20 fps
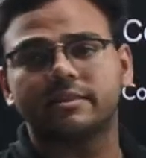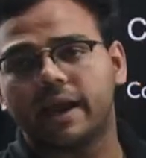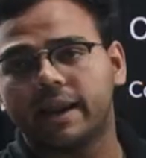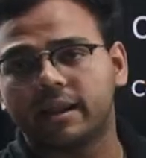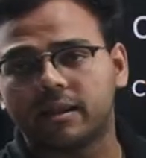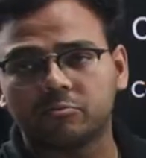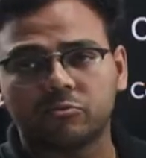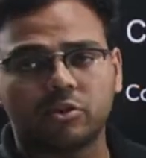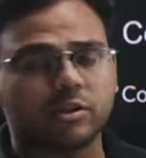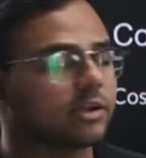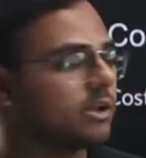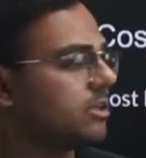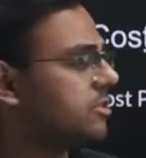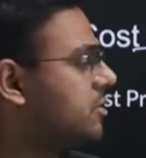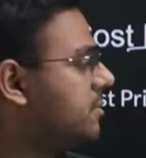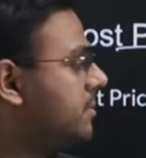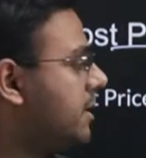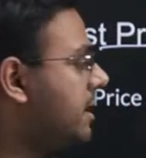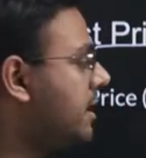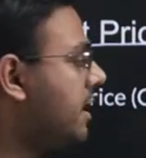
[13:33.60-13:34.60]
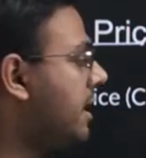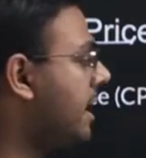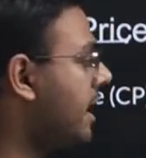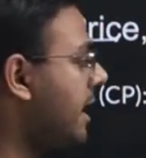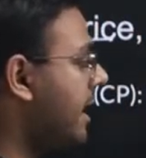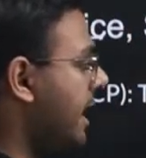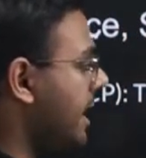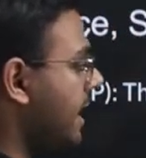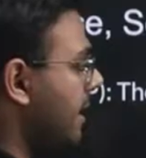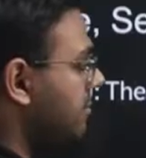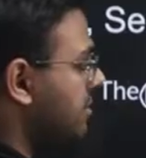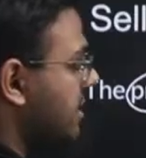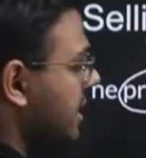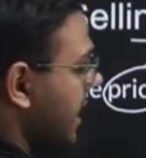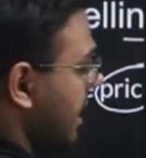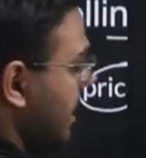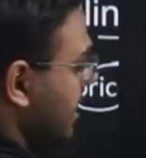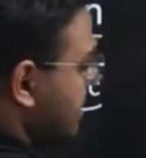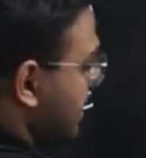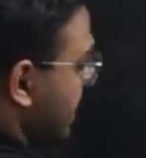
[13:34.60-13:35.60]
item to the customer, and I am
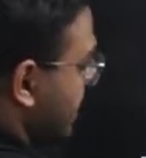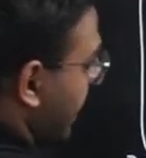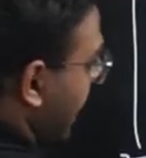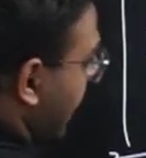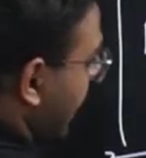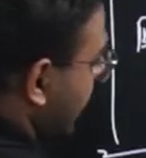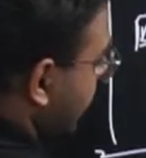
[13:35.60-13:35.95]
saying that I